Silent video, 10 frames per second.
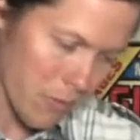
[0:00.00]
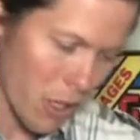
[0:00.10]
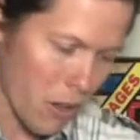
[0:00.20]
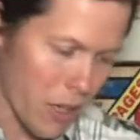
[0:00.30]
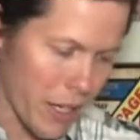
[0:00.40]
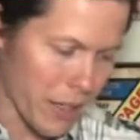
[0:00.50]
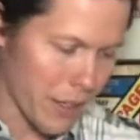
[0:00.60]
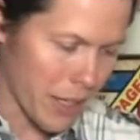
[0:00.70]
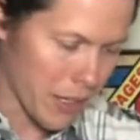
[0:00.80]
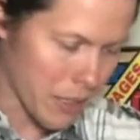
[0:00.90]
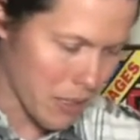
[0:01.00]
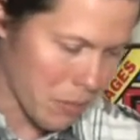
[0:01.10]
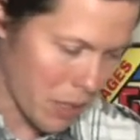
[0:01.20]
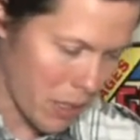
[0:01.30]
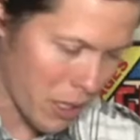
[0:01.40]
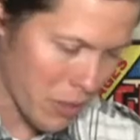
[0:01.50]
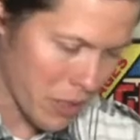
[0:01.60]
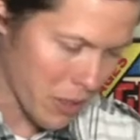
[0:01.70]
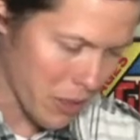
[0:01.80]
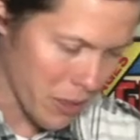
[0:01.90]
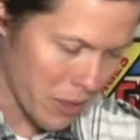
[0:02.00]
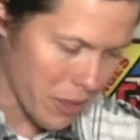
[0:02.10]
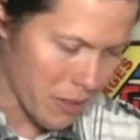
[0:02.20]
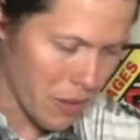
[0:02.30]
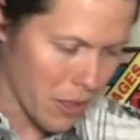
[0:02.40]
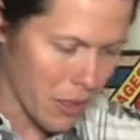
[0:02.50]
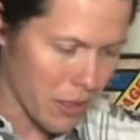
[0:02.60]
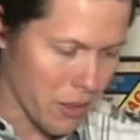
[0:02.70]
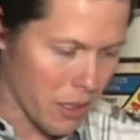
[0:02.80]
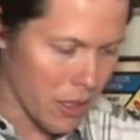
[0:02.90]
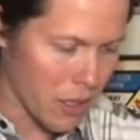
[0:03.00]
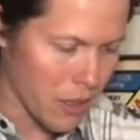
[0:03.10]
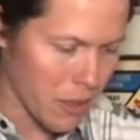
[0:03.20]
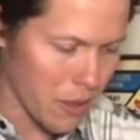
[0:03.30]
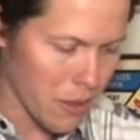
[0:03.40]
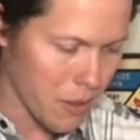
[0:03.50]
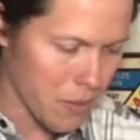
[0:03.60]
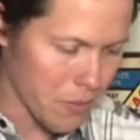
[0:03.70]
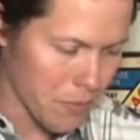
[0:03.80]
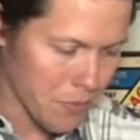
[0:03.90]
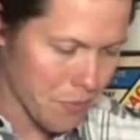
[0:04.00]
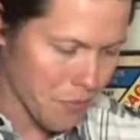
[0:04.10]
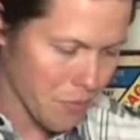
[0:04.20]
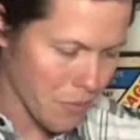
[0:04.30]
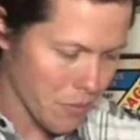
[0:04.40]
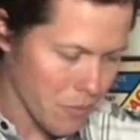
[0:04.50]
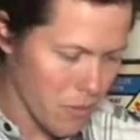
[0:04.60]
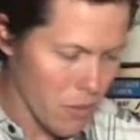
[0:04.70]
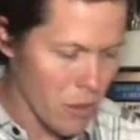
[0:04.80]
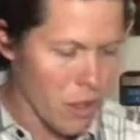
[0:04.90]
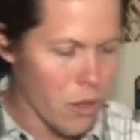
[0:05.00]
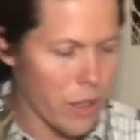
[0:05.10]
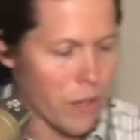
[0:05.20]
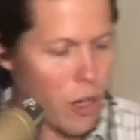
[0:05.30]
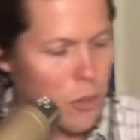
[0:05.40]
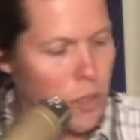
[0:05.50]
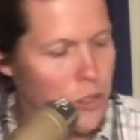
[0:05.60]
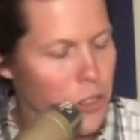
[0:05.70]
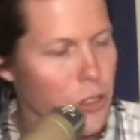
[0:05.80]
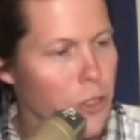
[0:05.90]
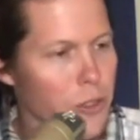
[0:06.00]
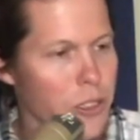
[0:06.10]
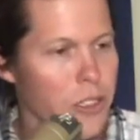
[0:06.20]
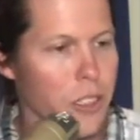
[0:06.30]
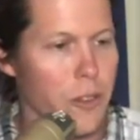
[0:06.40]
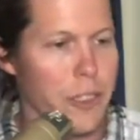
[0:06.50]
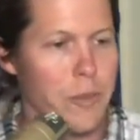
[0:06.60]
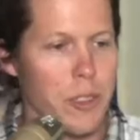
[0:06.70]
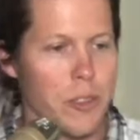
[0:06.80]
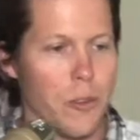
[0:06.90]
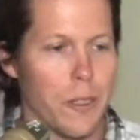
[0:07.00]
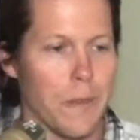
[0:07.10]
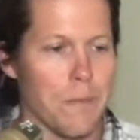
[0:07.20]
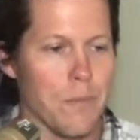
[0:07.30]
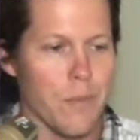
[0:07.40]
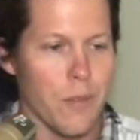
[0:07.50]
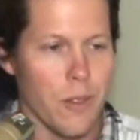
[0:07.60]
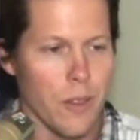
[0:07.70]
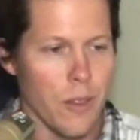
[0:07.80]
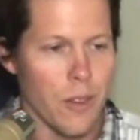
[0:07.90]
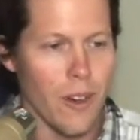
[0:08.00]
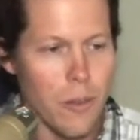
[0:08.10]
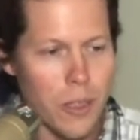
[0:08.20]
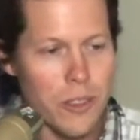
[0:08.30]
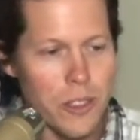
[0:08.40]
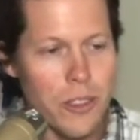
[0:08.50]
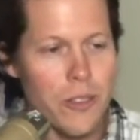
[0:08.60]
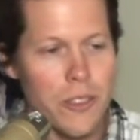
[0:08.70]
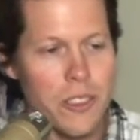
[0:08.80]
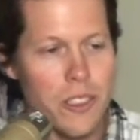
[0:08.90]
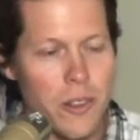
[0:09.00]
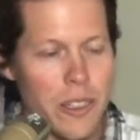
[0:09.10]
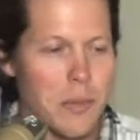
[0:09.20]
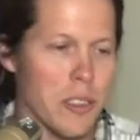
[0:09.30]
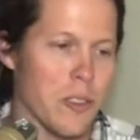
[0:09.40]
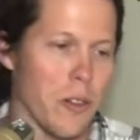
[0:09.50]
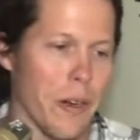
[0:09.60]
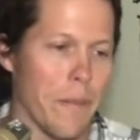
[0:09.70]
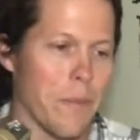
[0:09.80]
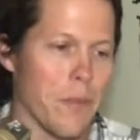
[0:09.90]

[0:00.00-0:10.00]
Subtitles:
All right, excellent pod material there. All right, we have Home Alone 2 versus A Christmas Story. Home Alone 2 versus A Christmas Story.